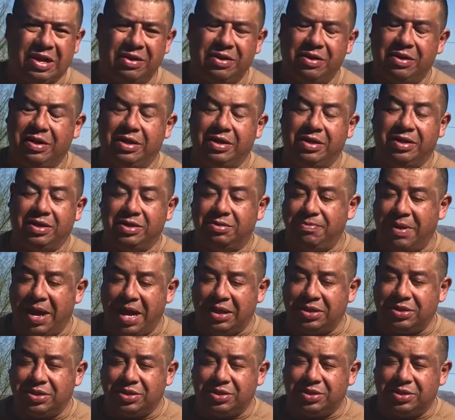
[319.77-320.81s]
you can use
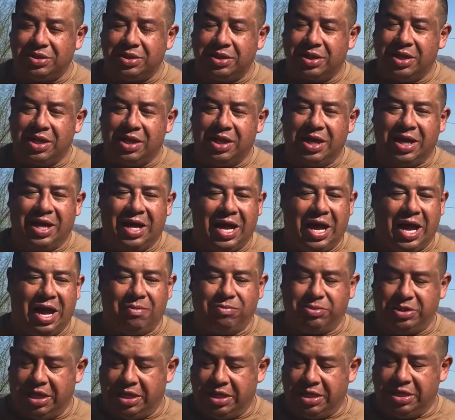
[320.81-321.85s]
matches. I'm
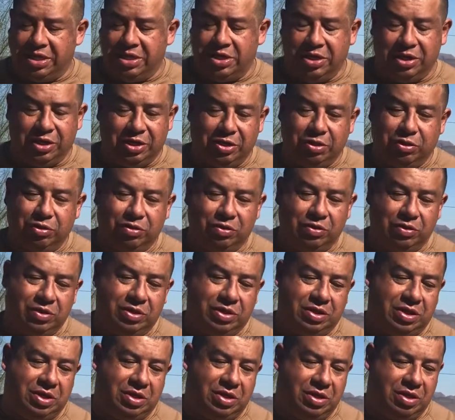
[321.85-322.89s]
telling you to
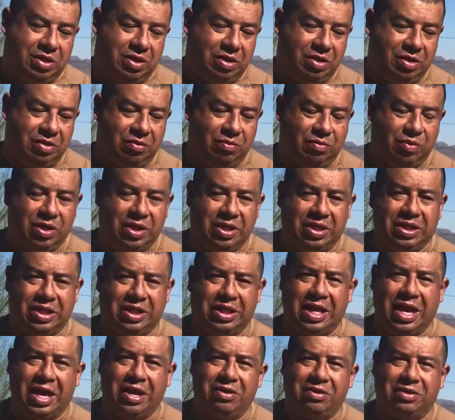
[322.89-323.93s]
use one of the
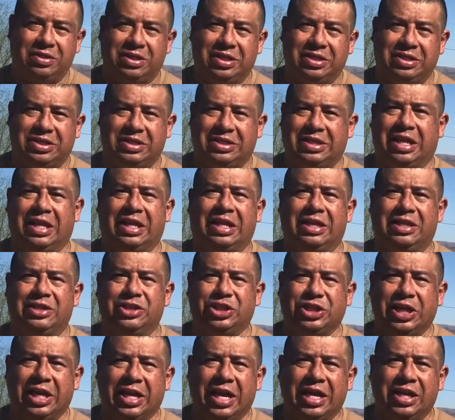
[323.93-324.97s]
lighters that's like a little
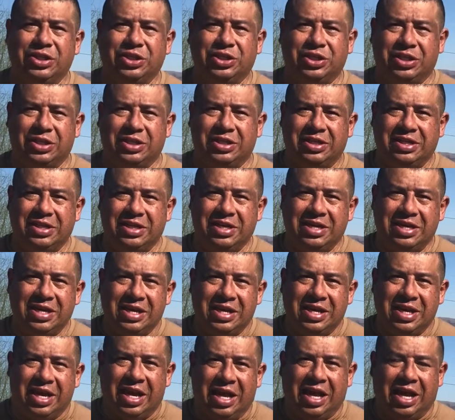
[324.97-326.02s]
jet engine,
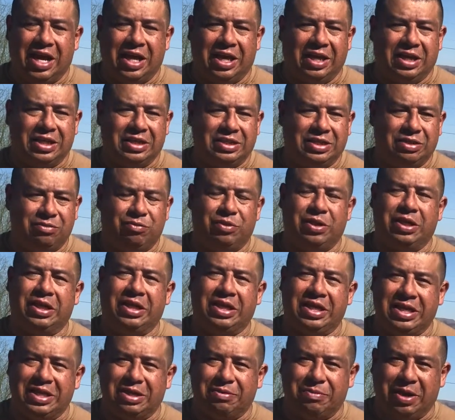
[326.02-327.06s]
because it really
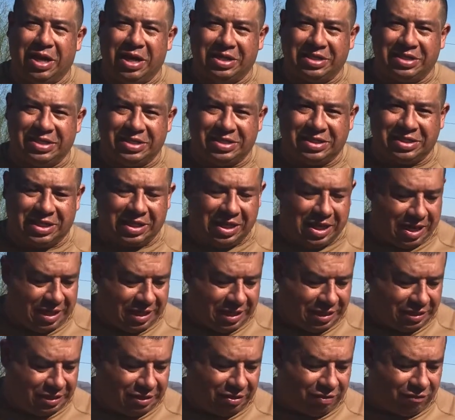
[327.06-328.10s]
makes things a lot
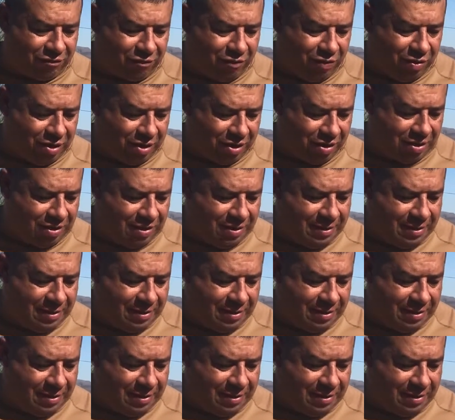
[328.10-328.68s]
easier for you.